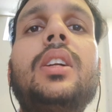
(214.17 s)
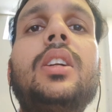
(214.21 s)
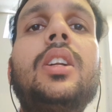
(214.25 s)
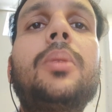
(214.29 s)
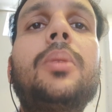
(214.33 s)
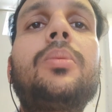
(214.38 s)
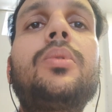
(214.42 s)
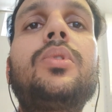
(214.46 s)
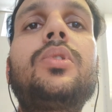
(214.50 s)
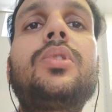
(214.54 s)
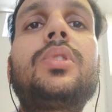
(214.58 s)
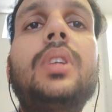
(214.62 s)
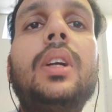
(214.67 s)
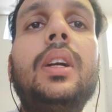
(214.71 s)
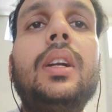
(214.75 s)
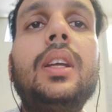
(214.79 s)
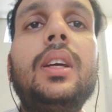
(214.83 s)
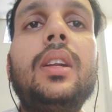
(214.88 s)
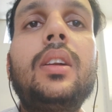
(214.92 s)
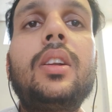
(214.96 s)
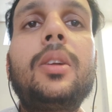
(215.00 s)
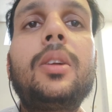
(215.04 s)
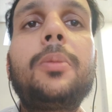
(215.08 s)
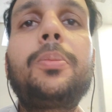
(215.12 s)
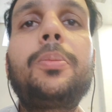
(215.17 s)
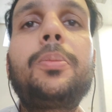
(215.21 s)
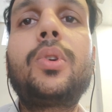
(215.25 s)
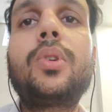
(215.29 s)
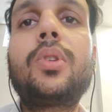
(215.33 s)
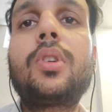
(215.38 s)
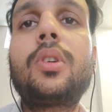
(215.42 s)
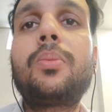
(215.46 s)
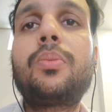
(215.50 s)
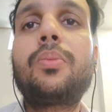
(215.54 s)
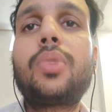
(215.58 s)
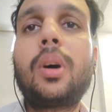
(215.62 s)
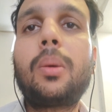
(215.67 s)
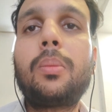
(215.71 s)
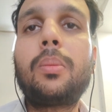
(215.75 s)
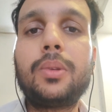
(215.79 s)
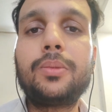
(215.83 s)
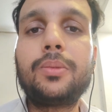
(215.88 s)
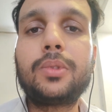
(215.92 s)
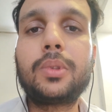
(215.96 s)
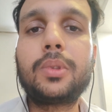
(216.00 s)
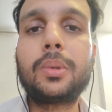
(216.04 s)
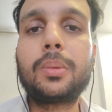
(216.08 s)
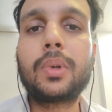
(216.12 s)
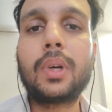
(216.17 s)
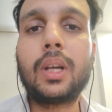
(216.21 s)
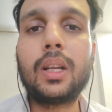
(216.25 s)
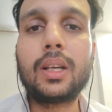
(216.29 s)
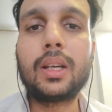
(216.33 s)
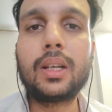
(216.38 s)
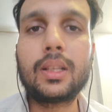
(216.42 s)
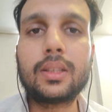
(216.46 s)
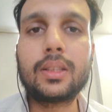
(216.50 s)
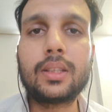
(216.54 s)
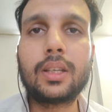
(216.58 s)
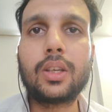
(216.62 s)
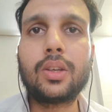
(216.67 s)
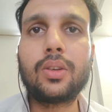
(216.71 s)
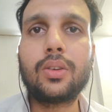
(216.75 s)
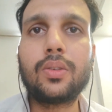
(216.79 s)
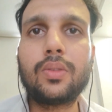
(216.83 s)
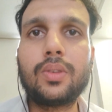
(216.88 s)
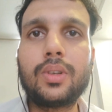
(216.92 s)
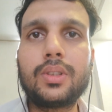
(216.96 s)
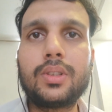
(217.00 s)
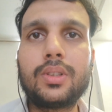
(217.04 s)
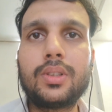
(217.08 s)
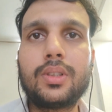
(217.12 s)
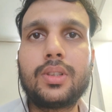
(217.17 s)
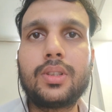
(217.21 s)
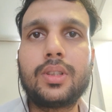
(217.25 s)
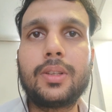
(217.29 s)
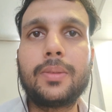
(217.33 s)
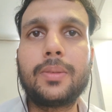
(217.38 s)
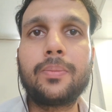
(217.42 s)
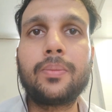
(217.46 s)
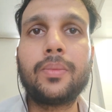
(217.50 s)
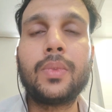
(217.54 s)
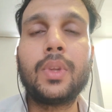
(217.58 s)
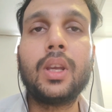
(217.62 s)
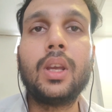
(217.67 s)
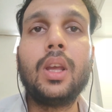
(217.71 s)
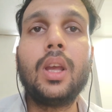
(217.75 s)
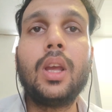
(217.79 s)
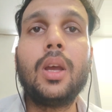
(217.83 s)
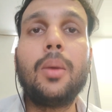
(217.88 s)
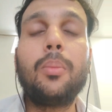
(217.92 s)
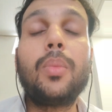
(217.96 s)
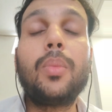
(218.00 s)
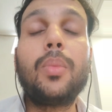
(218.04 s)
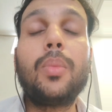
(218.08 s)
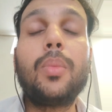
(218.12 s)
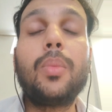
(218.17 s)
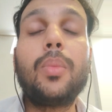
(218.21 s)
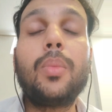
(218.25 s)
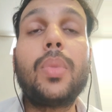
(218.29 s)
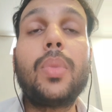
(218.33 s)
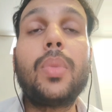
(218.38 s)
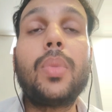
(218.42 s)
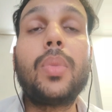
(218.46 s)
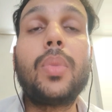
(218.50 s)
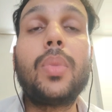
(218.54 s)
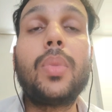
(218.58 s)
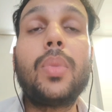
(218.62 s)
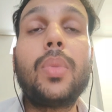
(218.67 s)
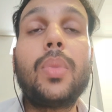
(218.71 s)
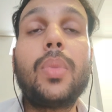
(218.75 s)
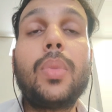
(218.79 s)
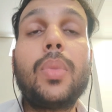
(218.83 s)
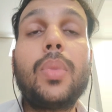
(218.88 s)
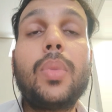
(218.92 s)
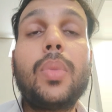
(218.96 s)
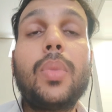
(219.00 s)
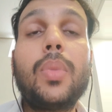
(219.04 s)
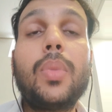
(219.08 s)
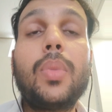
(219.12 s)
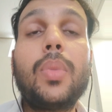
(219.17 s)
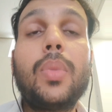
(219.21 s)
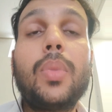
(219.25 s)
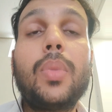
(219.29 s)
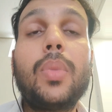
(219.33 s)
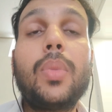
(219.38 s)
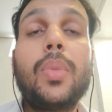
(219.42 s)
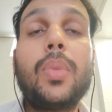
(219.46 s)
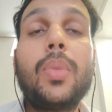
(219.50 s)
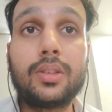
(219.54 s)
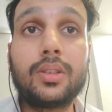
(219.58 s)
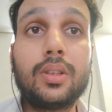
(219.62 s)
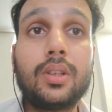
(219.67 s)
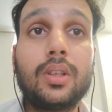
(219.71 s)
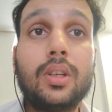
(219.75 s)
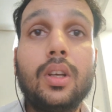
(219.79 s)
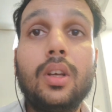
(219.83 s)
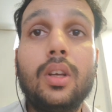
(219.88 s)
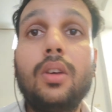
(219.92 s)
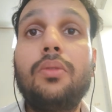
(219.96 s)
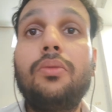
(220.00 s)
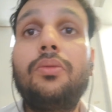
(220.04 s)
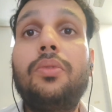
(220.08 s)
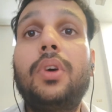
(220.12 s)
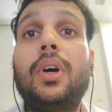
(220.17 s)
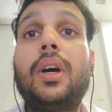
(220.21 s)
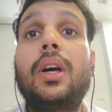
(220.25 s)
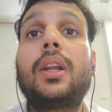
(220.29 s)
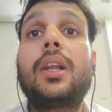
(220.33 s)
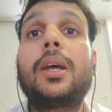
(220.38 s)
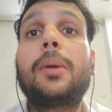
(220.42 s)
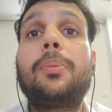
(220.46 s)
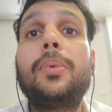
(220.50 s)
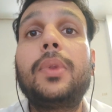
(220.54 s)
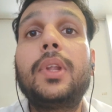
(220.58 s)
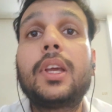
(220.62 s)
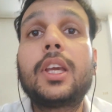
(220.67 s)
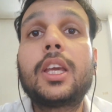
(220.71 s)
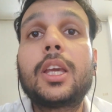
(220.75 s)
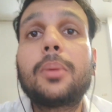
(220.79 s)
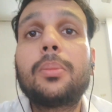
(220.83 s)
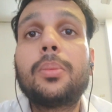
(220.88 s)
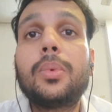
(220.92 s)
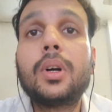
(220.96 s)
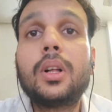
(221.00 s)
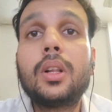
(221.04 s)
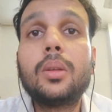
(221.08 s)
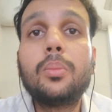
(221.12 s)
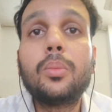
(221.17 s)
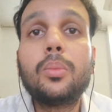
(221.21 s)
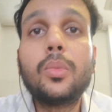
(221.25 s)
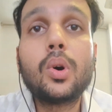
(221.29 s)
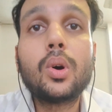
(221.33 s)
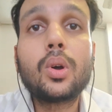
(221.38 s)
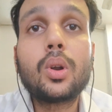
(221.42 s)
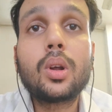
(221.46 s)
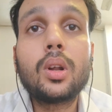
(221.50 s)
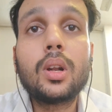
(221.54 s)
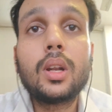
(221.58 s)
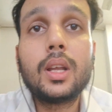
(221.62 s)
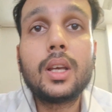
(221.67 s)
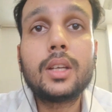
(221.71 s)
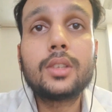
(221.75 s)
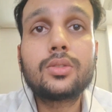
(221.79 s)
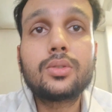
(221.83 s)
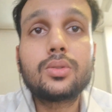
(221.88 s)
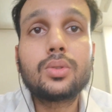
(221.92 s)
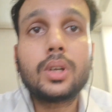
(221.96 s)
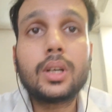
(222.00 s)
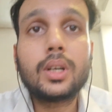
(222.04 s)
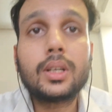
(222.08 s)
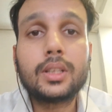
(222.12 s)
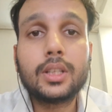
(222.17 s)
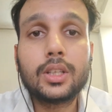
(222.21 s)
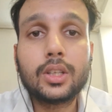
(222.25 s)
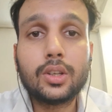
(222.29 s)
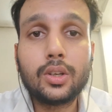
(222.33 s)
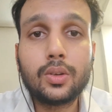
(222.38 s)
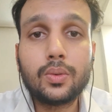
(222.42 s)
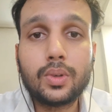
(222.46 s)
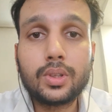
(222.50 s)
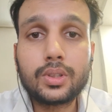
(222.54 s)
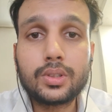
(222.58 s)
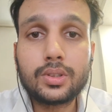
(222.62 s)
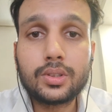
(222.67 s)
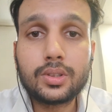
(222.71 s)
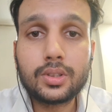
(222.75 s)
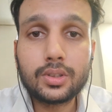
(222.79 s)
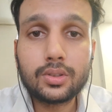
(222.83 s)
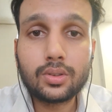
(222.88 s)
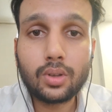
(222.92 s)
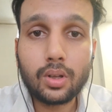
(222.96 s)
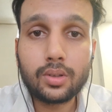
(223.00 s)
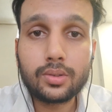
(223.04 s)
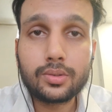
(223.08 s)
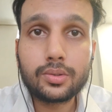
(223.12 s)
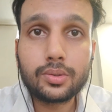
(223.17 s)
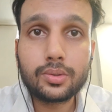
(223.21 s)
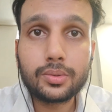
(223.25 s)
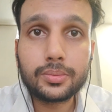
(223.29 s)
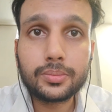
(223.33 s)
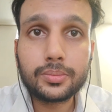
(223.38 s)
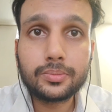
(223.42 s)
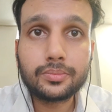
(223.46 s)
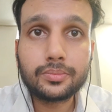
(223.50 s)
set up to study and report on problems of Calcutta University, but its recommendation were applicable more or less to other universities also.